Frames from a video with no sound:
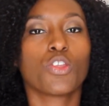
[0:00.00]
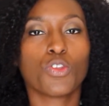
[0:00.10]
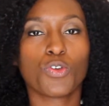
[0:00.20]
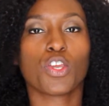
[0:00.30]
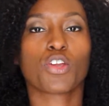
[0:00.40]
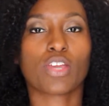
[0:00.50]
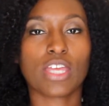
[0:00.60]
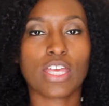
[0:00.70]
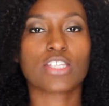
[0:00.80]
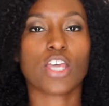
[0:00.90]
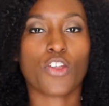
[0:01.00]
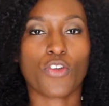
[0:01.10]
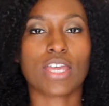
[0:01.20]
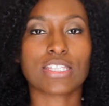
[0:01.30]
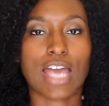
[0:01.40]
new year is a
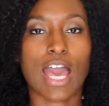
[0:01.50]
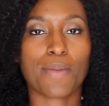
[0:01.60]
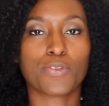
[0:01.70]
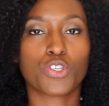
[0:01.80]
great time